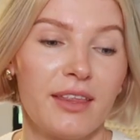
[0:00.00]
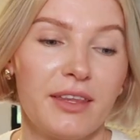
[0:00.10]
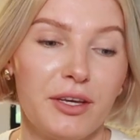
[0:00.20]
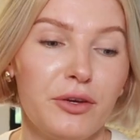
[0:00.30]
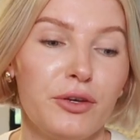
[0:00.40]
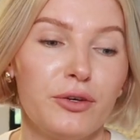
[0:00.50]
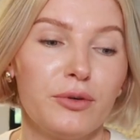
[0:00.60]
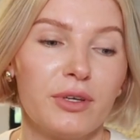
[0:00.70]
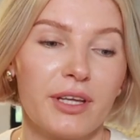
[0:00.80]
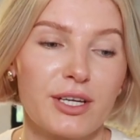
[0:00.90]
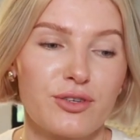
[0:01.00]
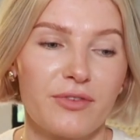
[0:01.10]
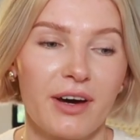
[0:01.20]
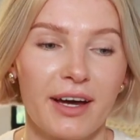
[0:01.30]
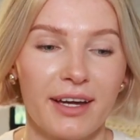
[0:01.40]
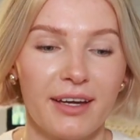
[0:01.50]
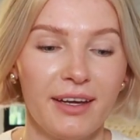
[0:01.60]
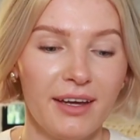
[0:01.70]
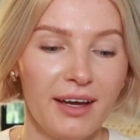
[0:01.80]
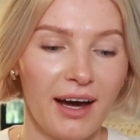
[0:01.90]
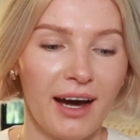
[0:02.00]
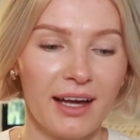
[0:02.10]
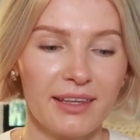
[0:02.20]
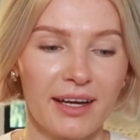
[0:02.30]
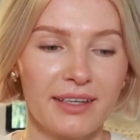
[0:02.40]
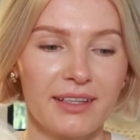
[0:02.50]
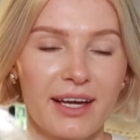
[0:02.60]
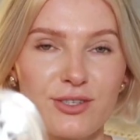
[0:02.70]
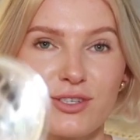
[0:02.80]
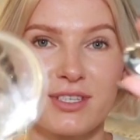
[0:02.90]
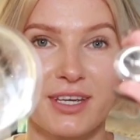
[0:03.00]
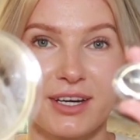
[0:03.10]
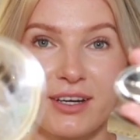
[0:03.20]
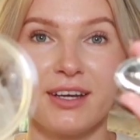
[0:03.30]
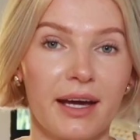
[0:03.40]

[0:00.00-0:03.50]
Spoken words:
the new LASHIFY eyeline lashes here.